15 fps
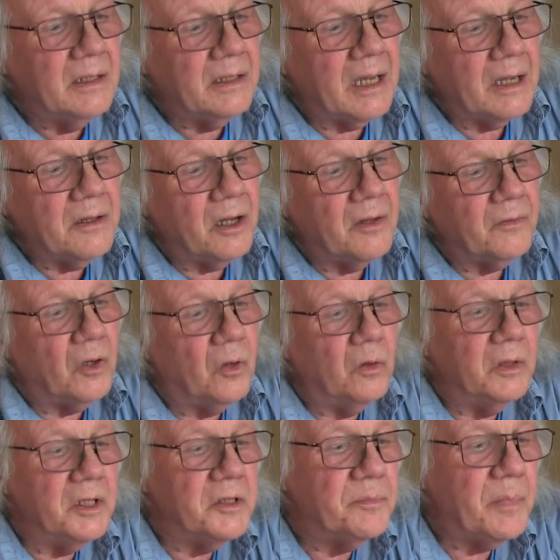Now that I've got
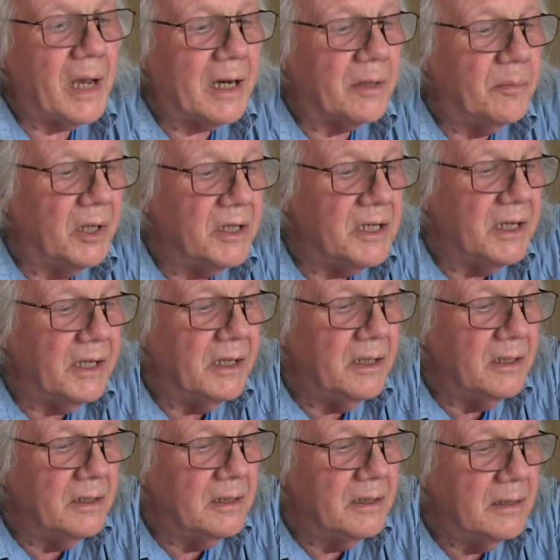all this back budding,
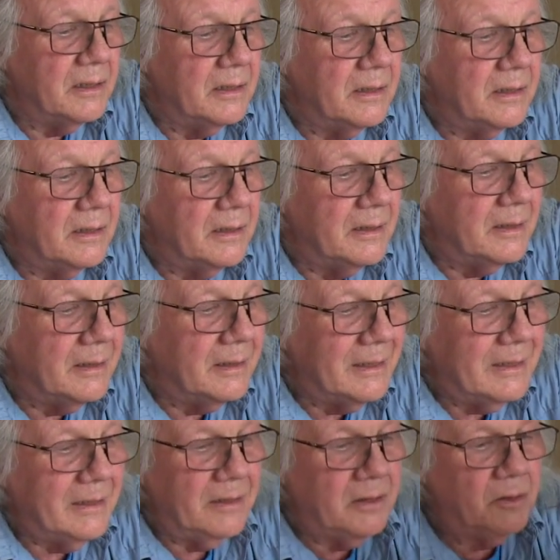
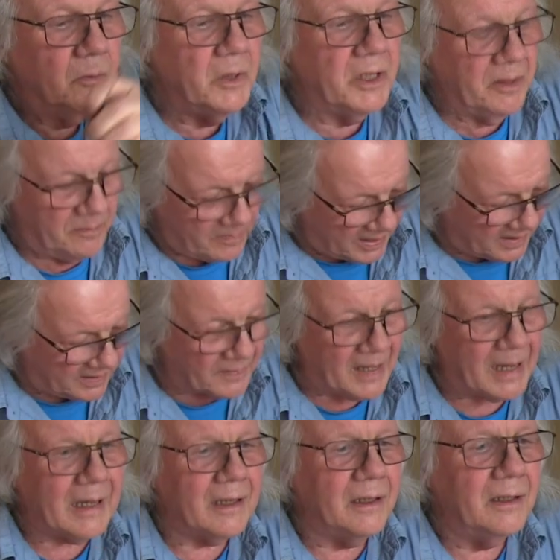we can make
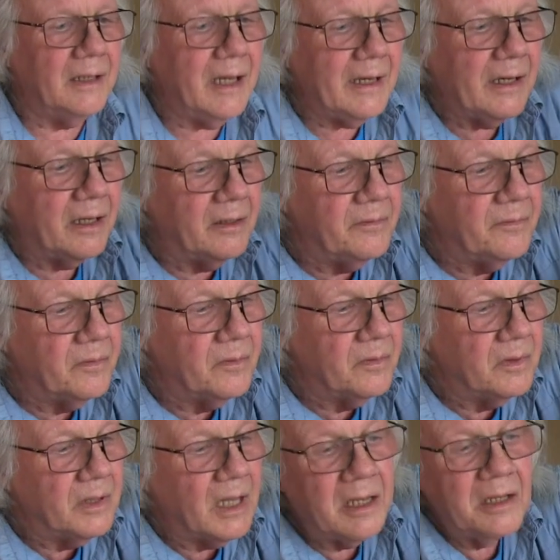that a layer.
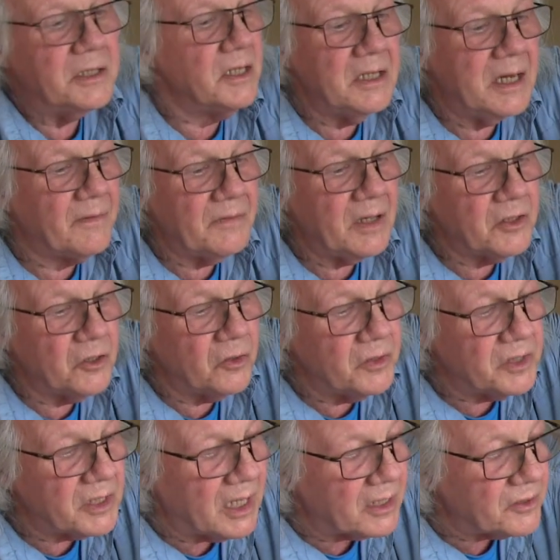Now I didn't have that
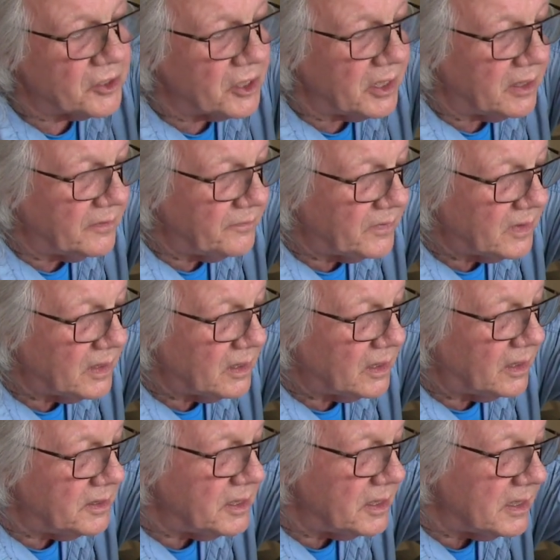choice last year.
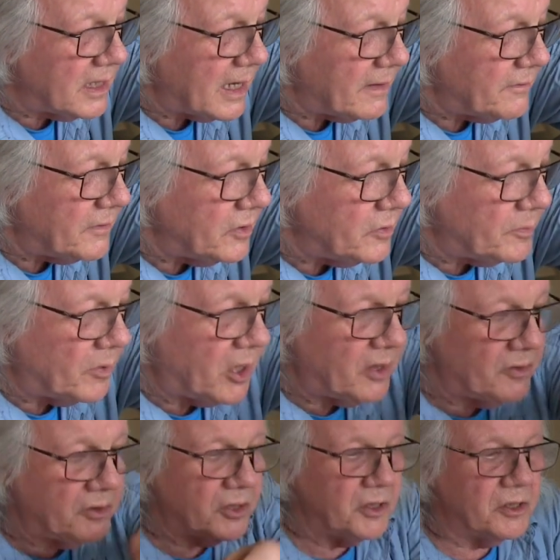I didn't have those
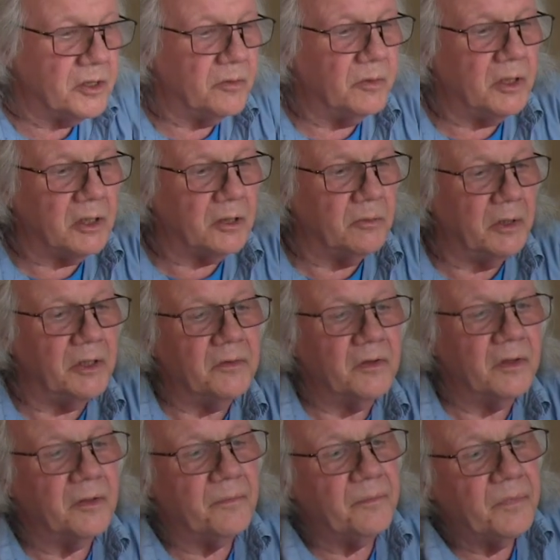branches to work with,